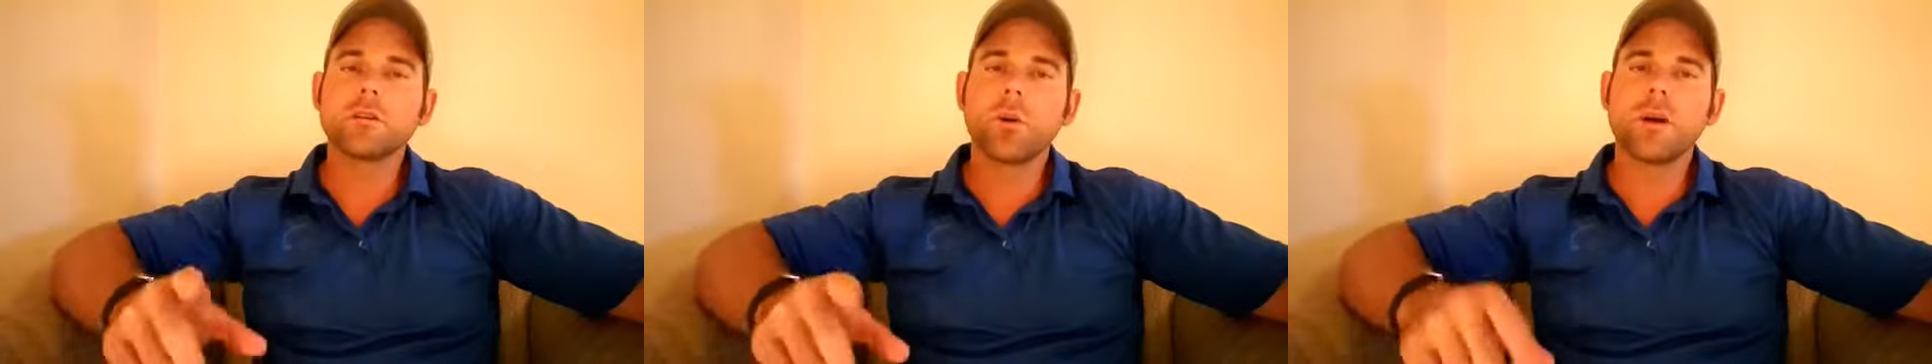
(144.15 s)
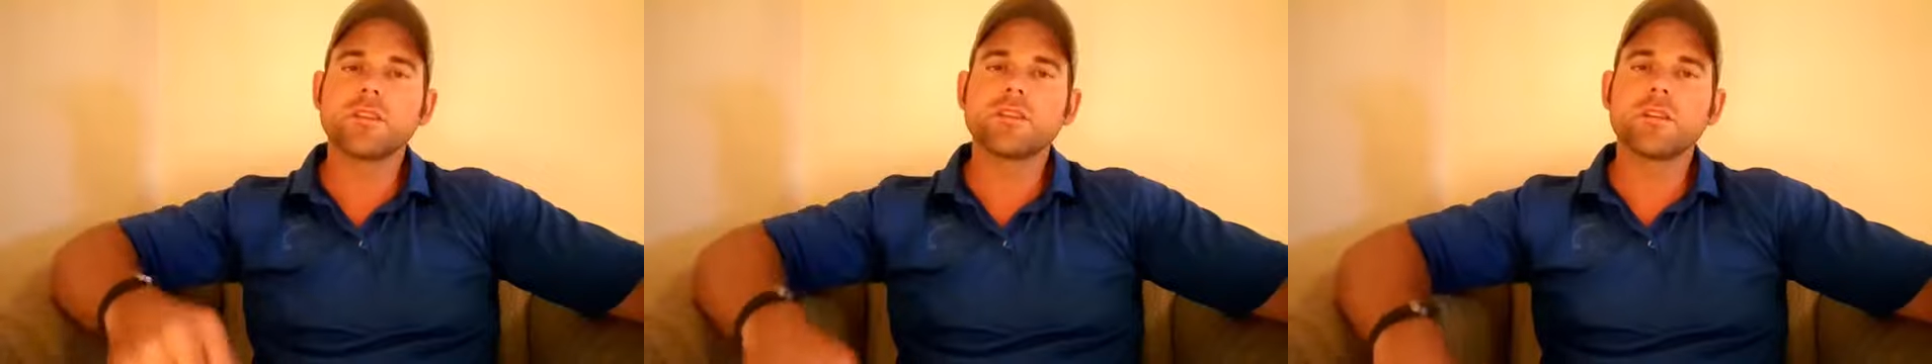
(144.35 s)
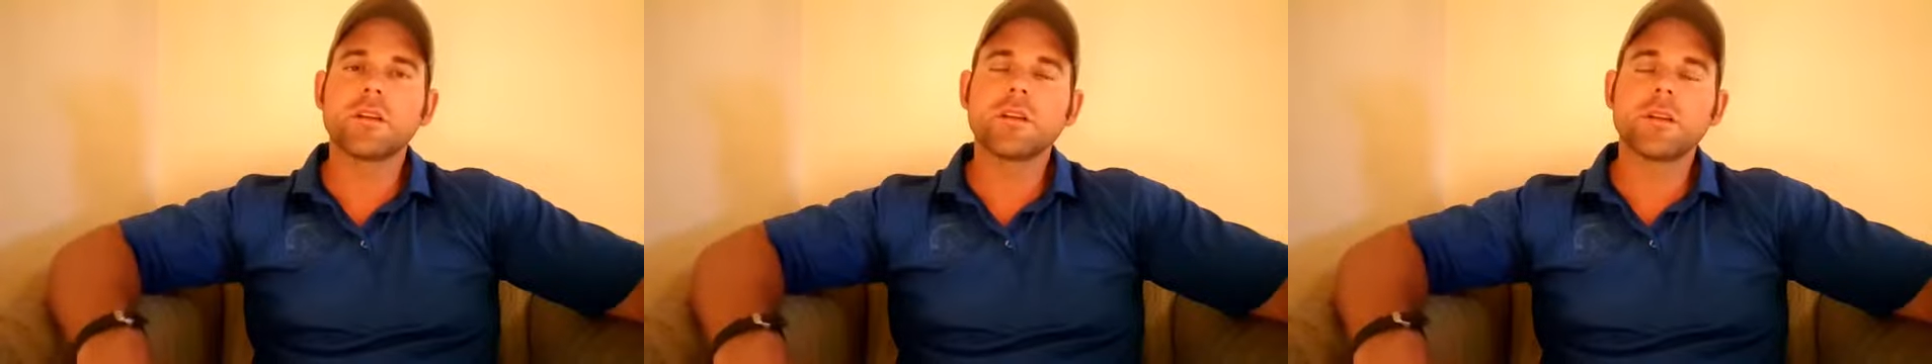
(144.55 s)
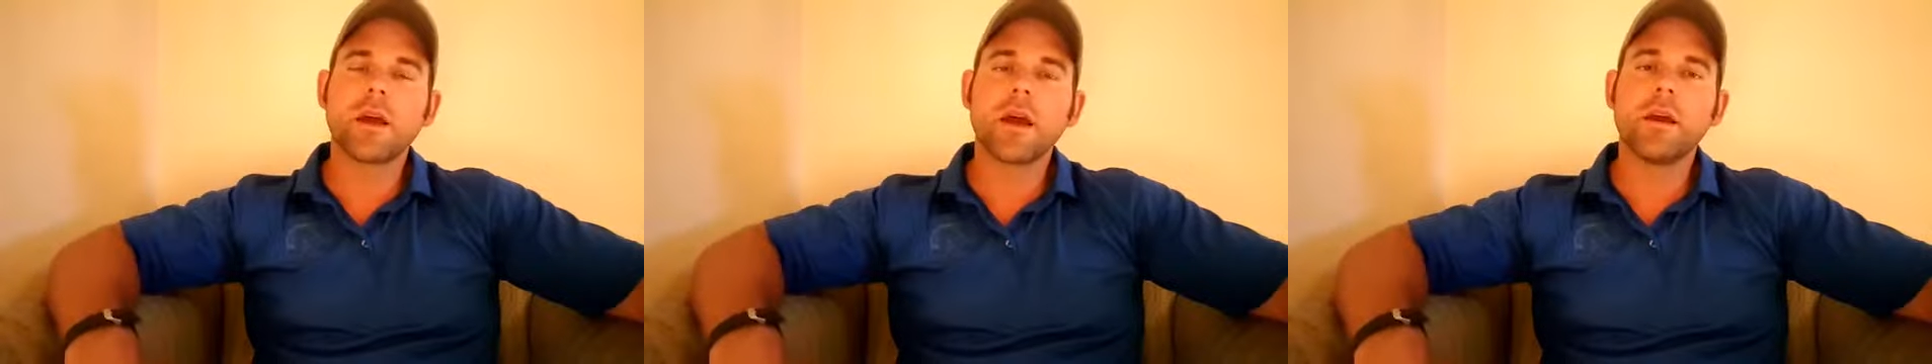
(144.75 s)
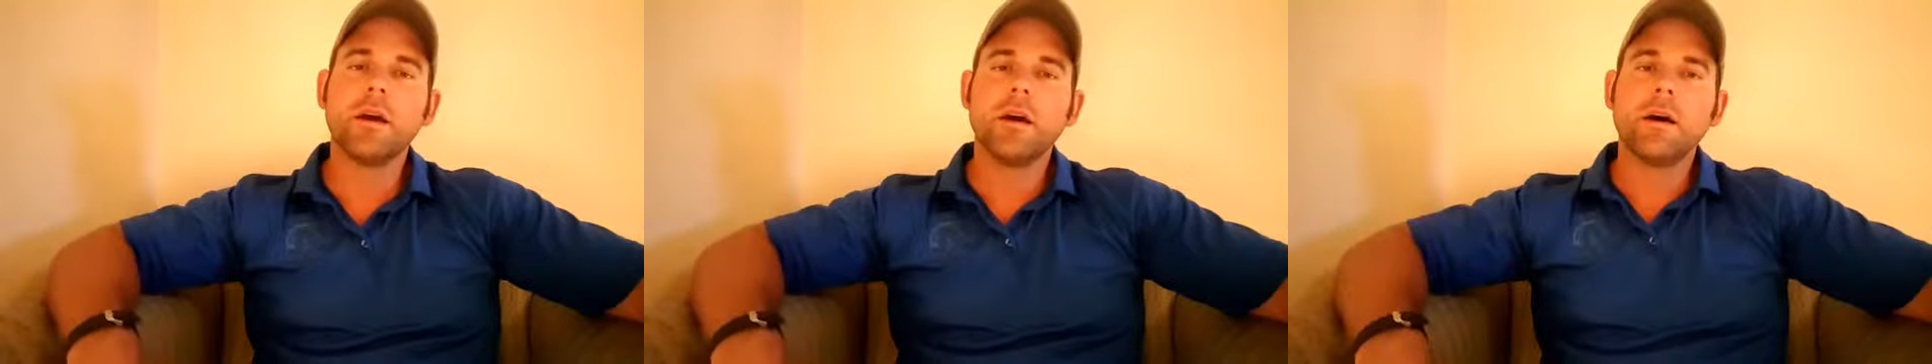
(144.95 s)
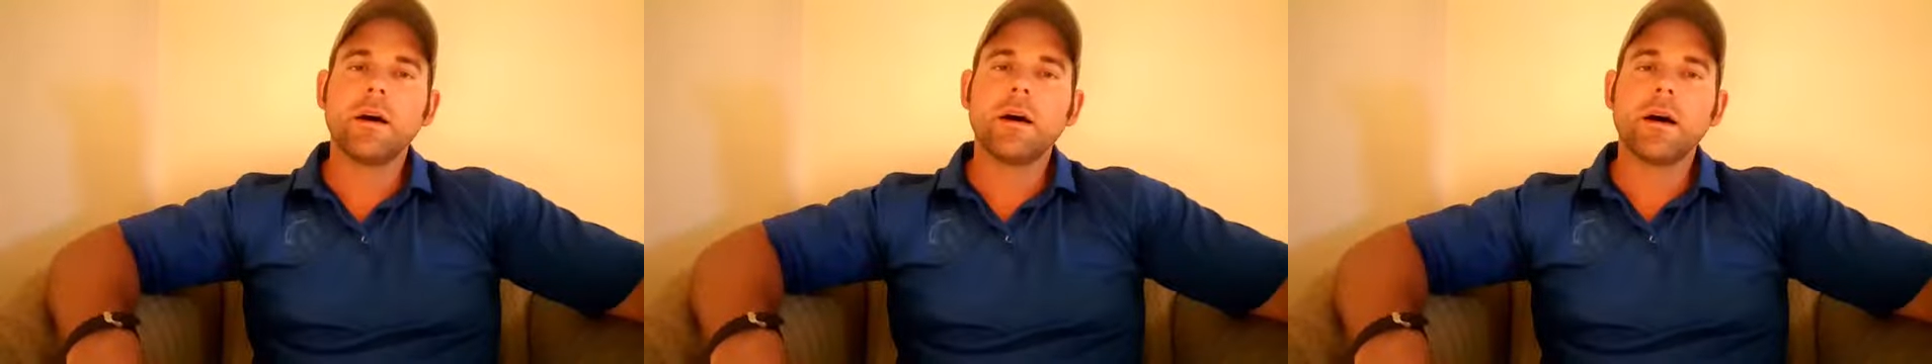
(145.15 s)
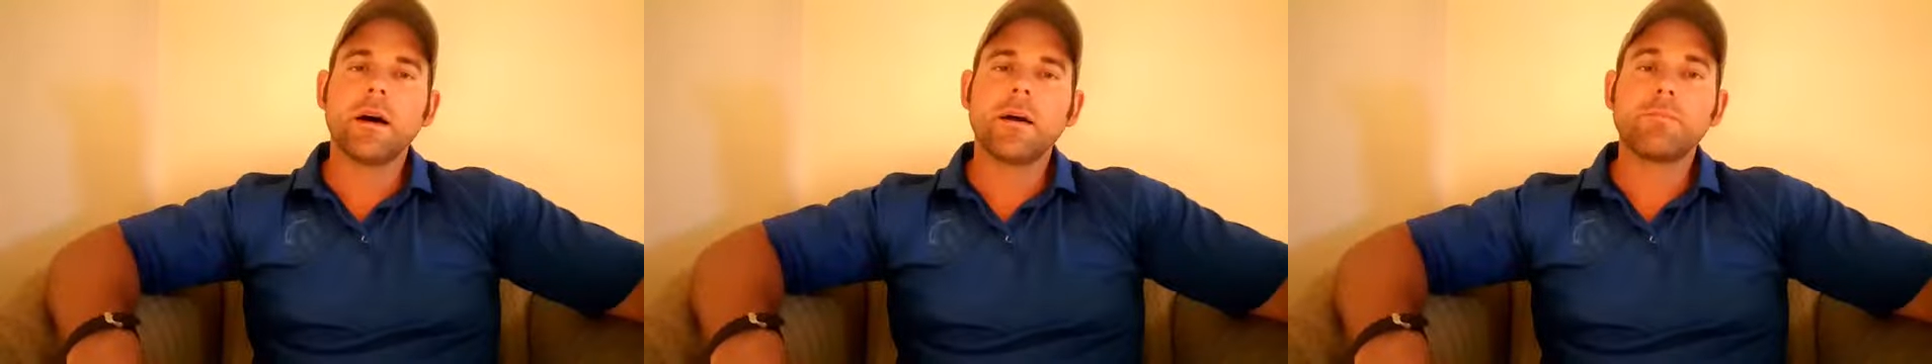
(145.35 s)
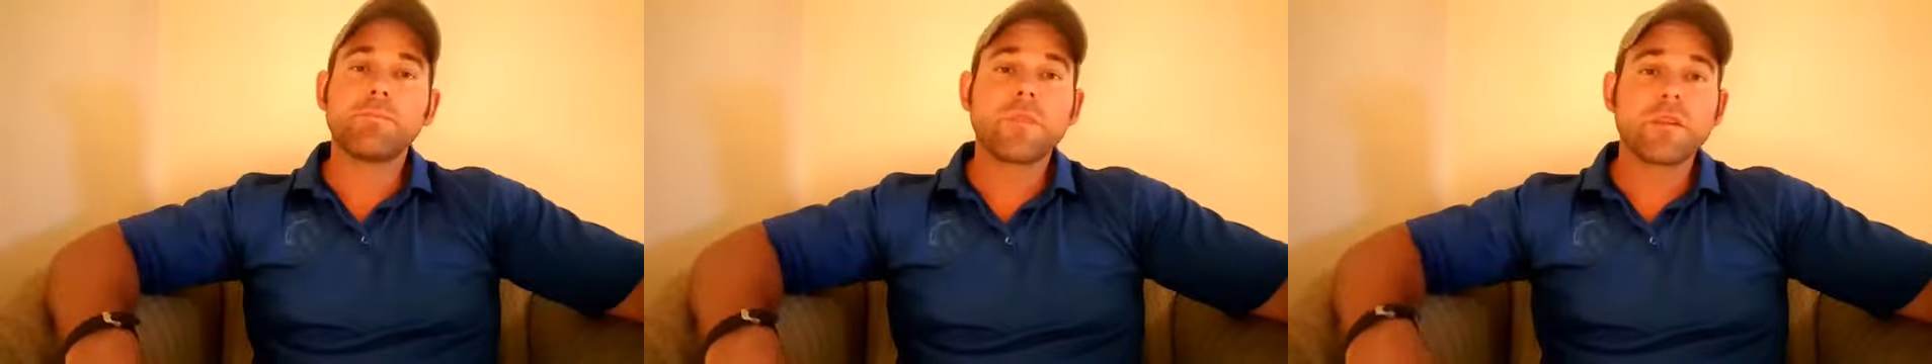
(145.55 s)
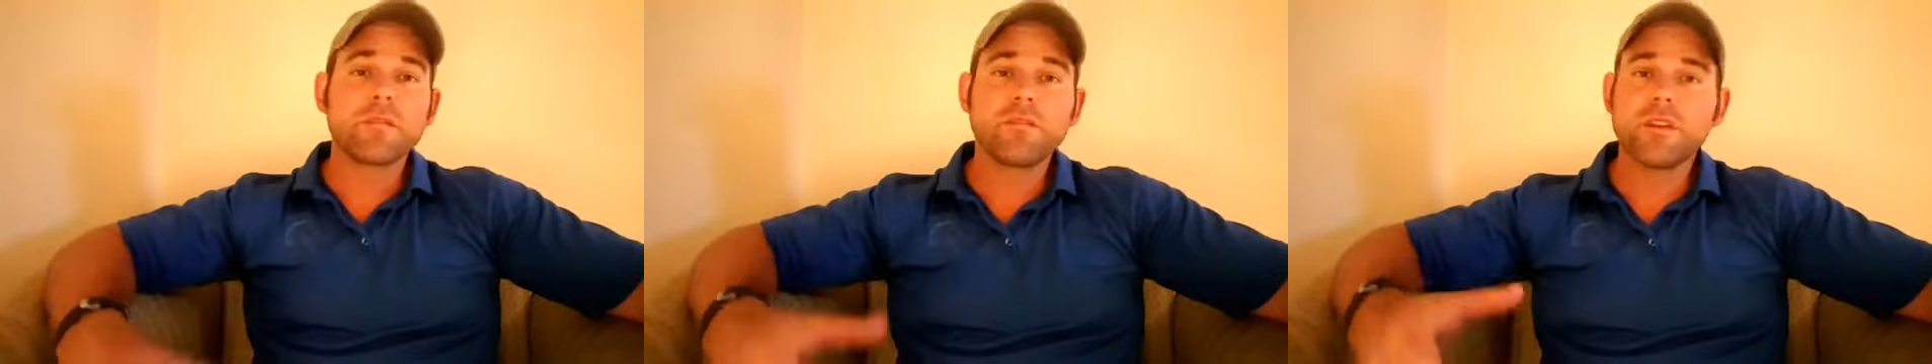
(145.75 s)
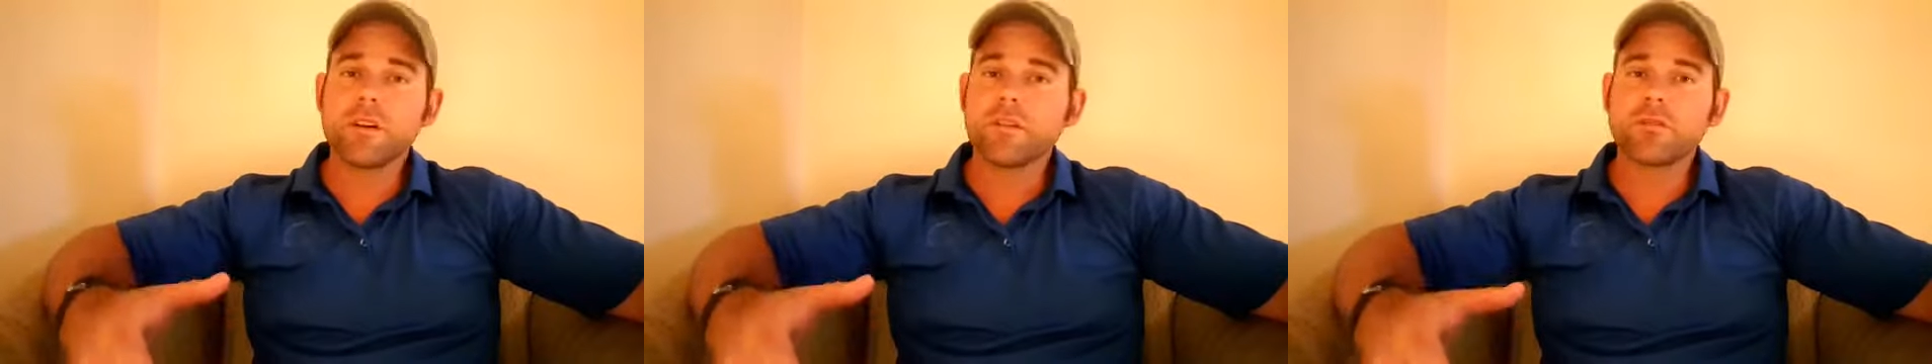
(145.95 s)
question of the day,
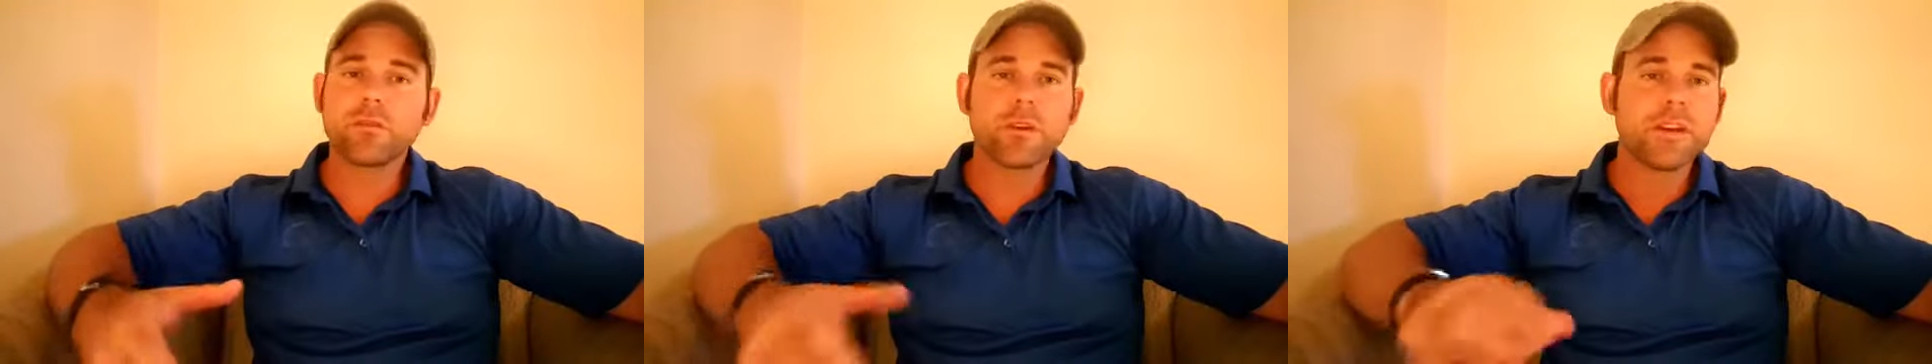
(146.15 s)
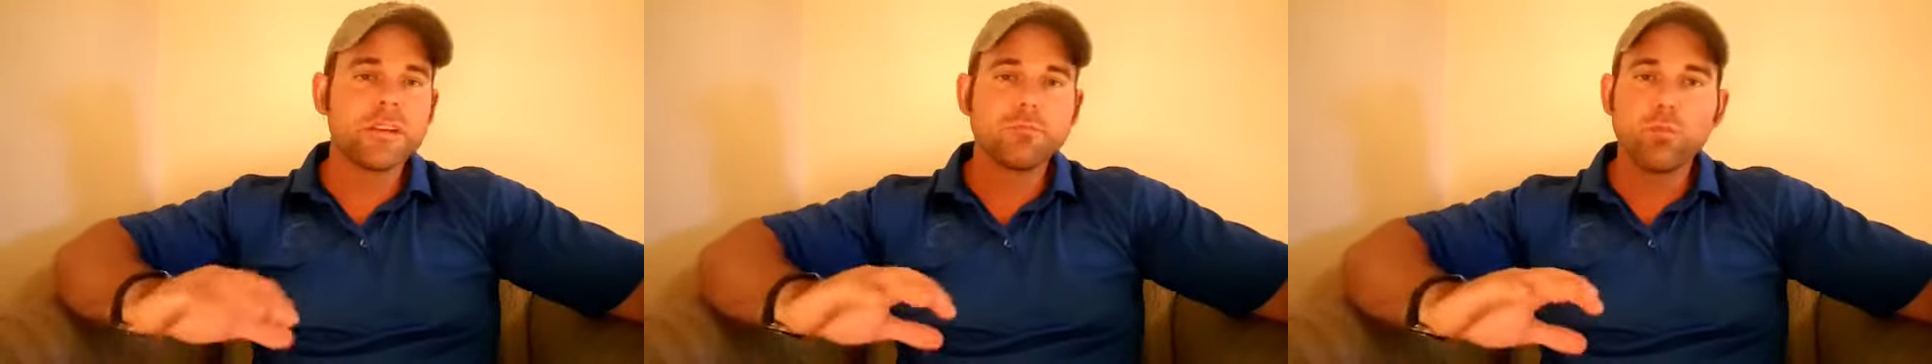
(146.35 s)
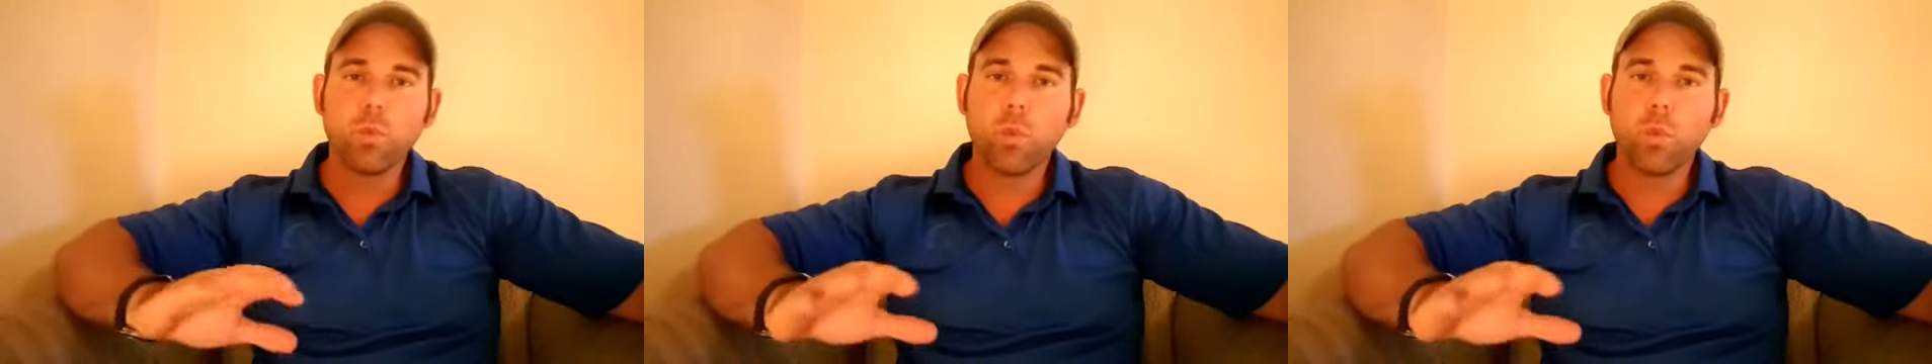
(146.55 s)
feel free.